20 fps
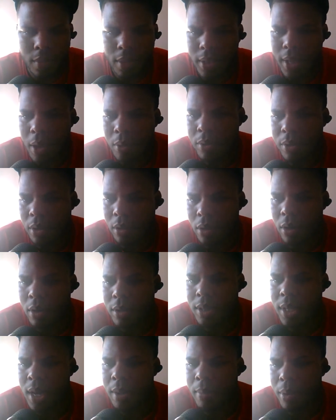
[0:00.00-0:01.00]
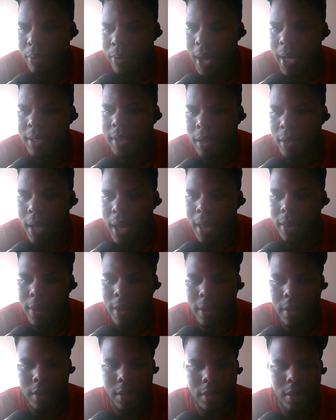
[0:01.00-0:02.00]
That was a long time ago. That's
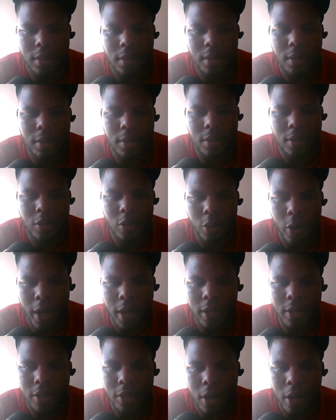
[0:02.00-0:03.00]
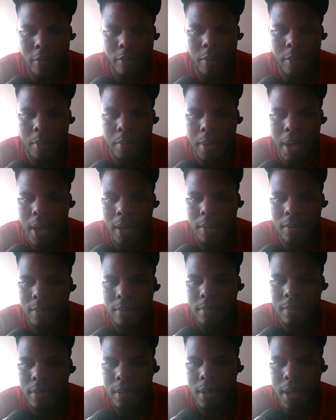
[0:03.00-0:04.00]
the Drake started from the bottom.
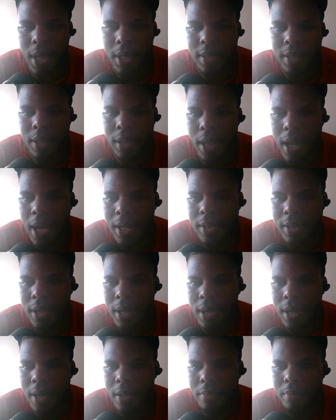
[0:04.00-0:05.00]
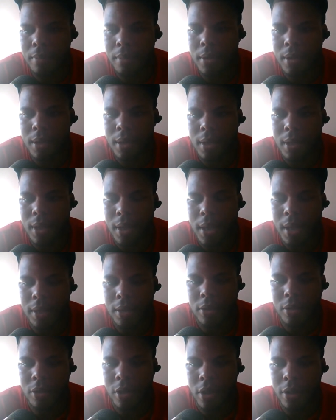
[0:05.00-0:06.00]
That's the last time that
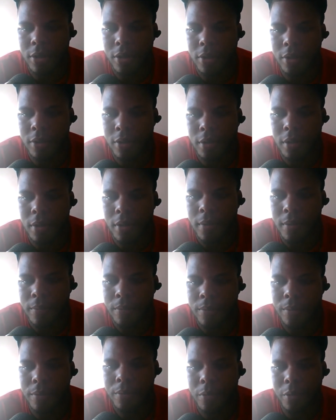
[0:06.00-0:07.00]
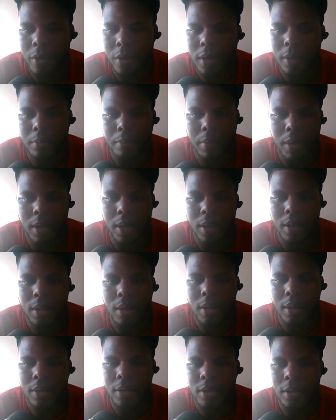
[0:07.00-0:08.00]
the Chargers freaking beat
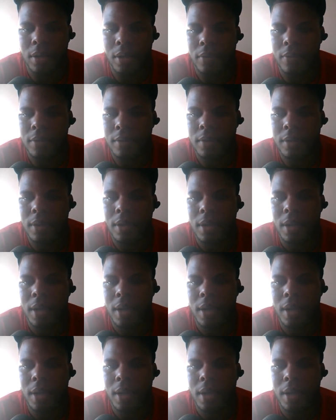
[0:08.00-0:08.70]
the Chiefs.